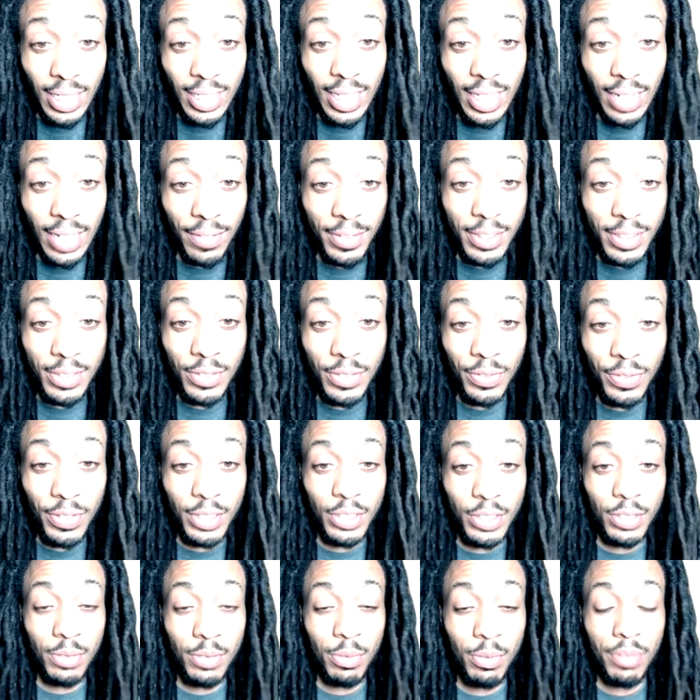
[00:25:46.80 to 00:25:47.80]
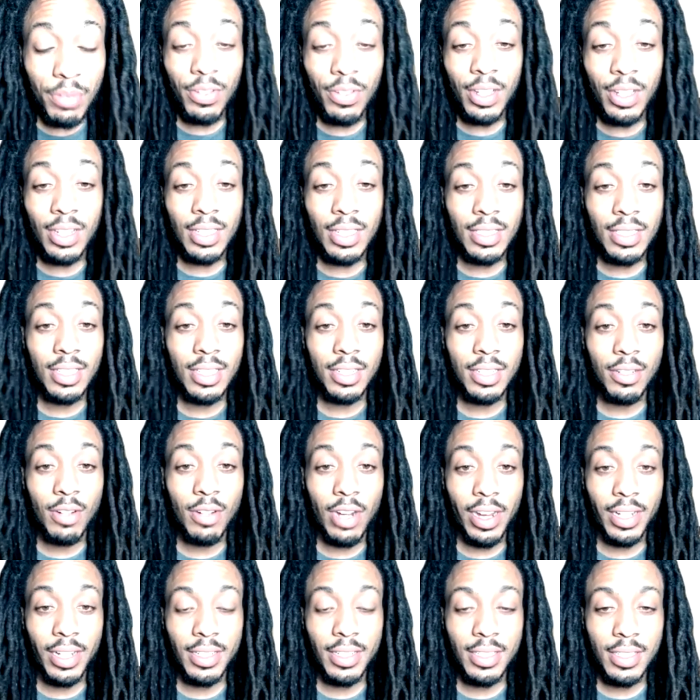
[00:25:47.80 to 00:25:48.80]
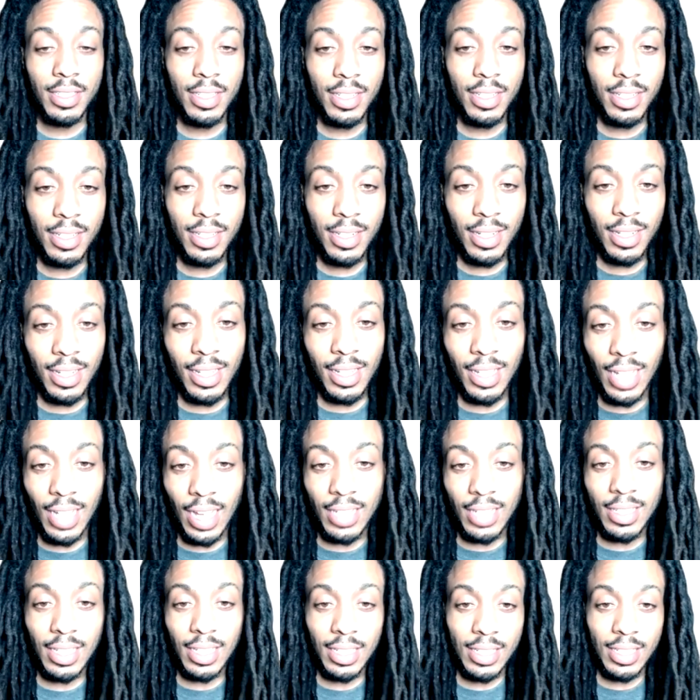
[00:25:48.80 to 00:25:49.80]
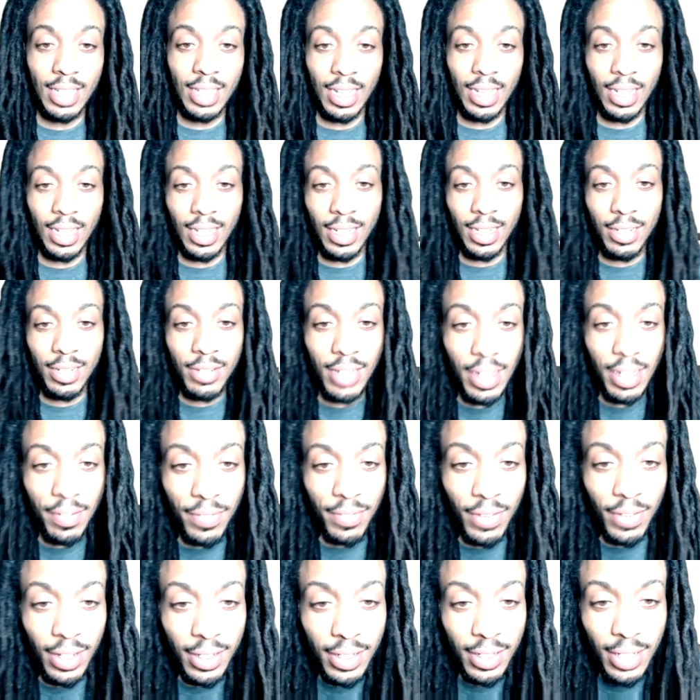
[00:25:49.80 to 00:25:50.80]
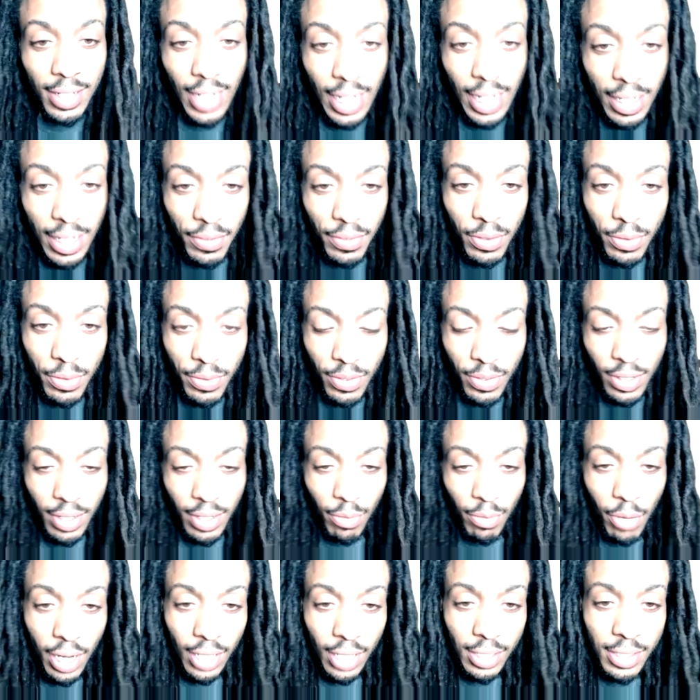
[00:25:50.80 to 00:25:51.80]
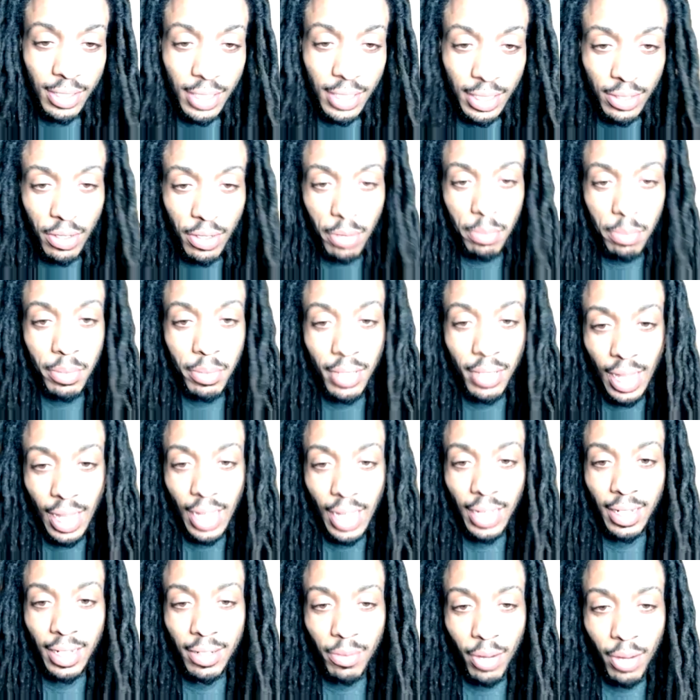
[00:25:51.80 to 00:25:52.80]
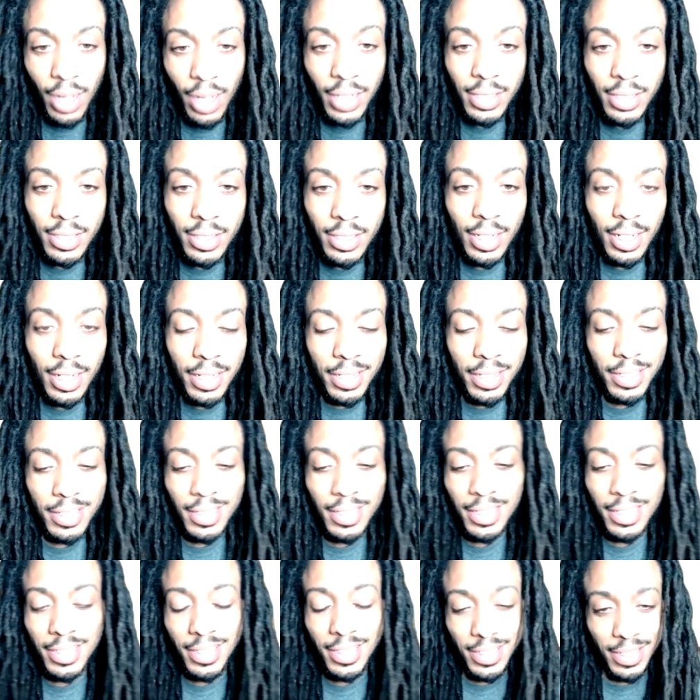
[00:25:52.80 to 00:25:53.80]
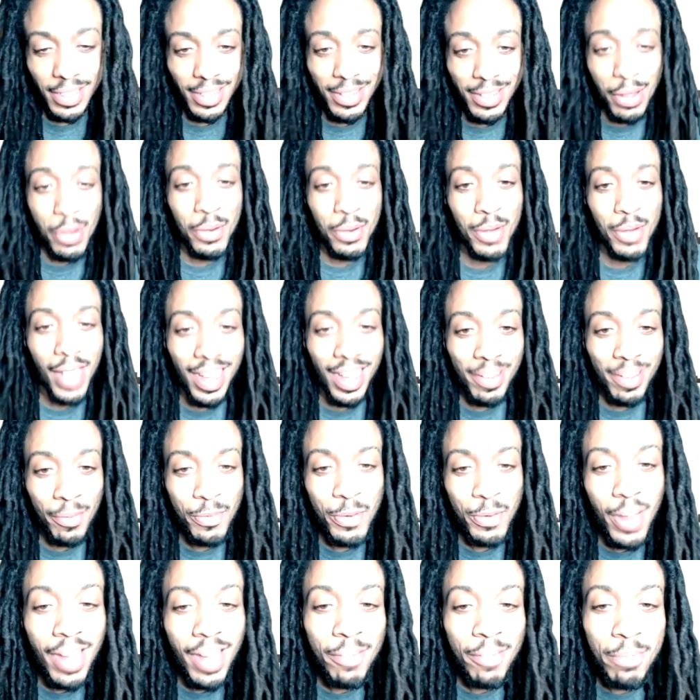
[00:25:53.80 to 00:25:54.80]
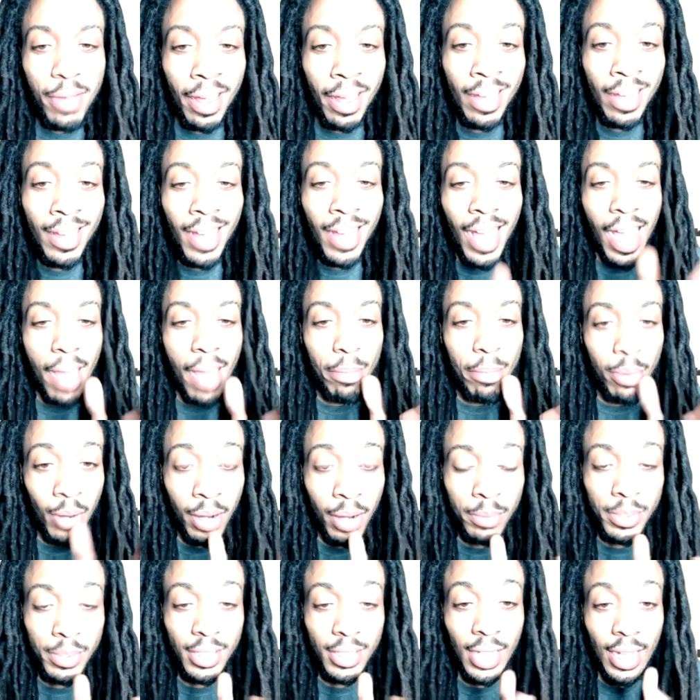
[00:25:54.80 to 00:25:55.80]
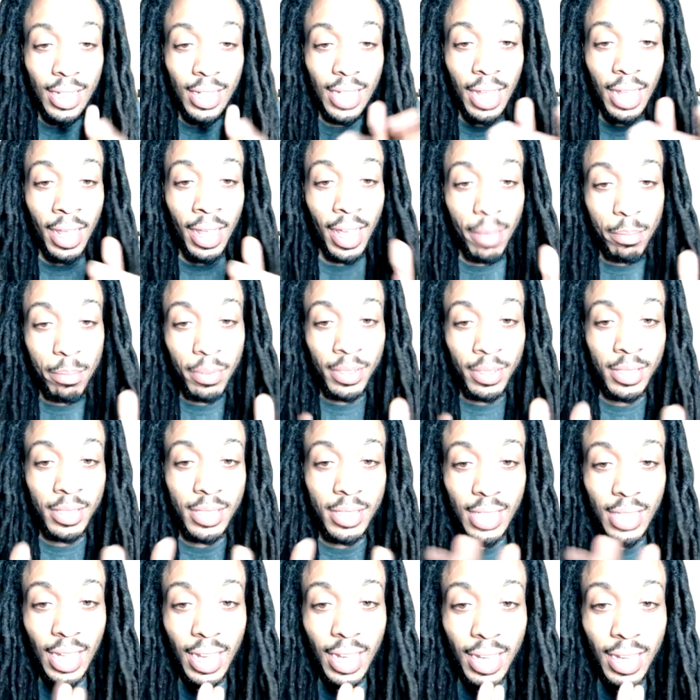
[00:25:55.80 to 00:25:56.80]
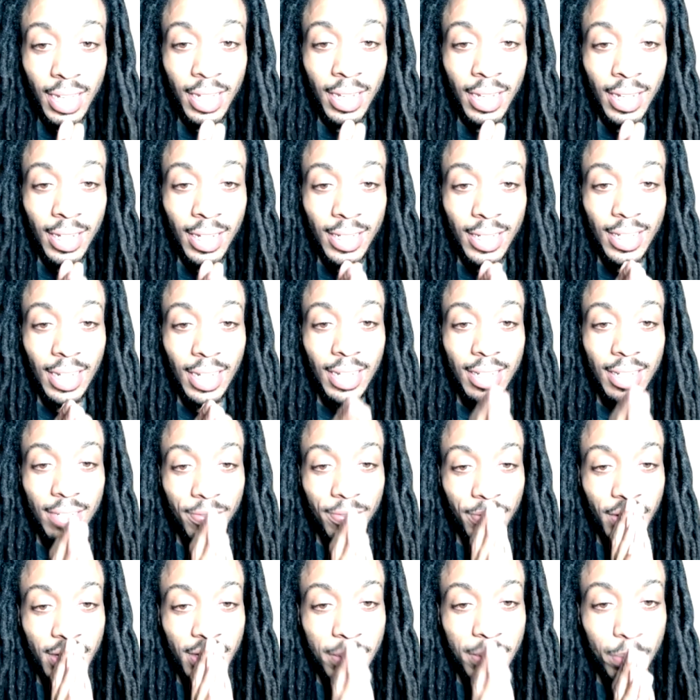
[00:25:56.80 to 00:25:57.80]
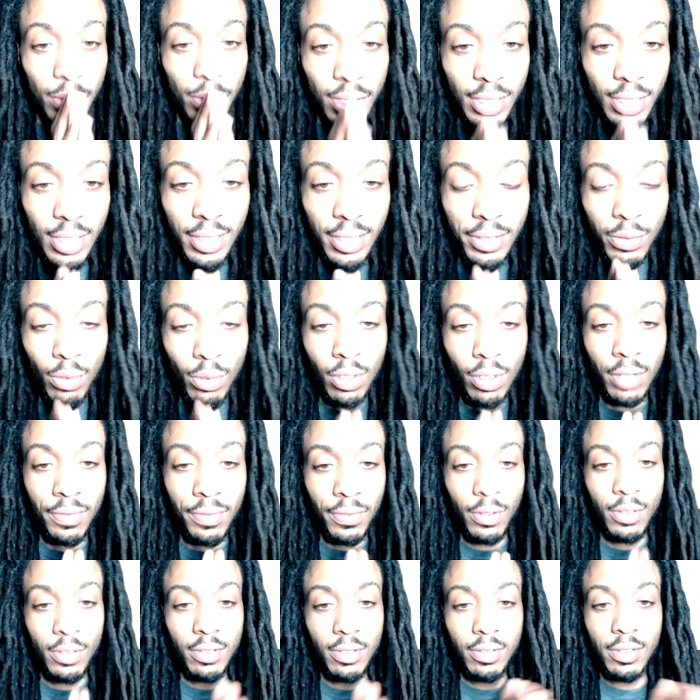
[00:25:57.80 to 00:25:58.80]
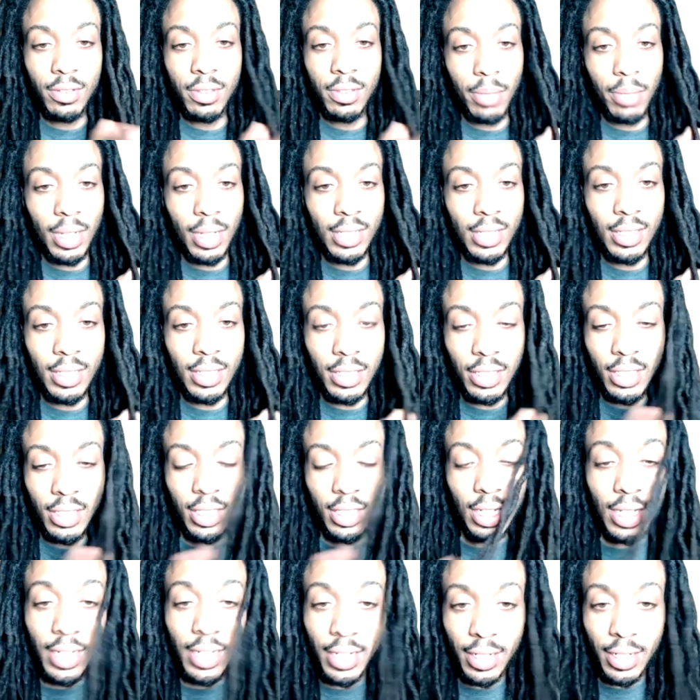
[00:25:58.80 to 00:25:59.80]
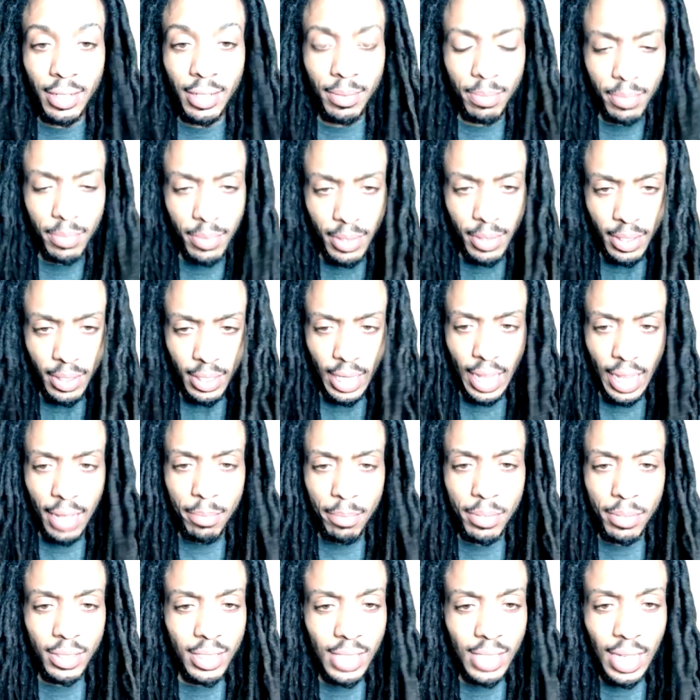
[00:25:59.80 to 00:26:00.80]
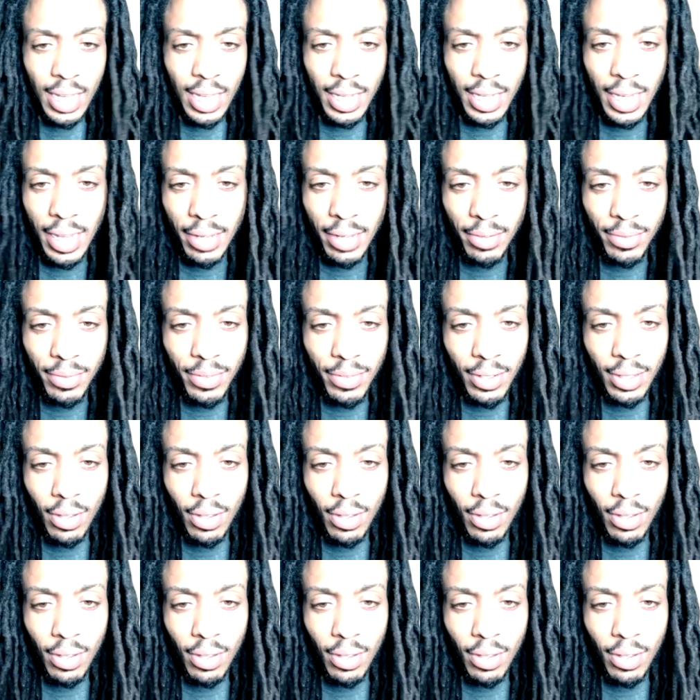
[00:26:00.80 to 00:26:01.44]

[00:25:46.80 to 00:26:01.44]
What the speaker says: that if it's official, we fell into the cracks. I think that fell in. Like if you fell, watch, it's gonna be like watch. It's I promise. They have been saying that 50% of the workforce was about to slam. They have been saying that for a